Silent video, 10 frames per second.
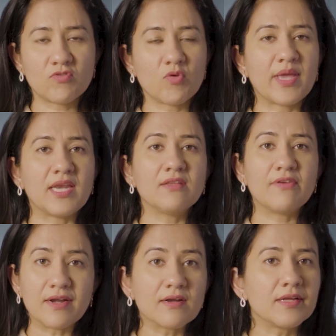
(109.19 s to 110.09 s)
from any
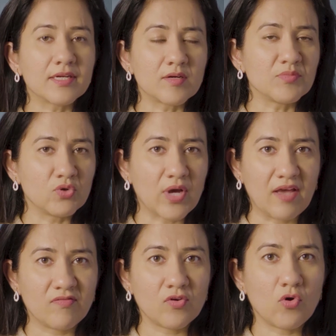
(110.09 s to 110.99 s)
rental income you
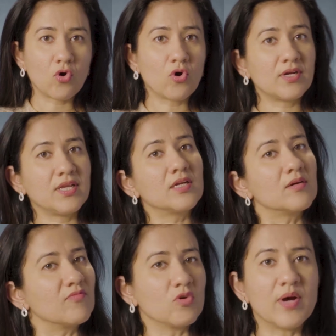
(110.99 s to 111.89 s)
have or
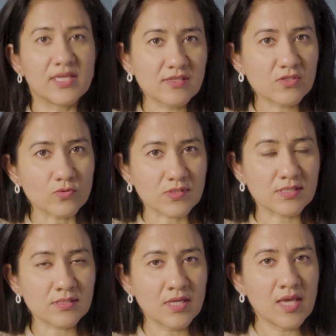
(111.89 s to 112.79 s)
income from other
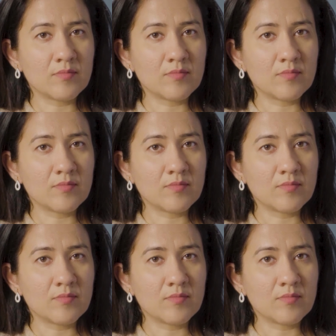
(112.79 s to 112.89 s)
sources,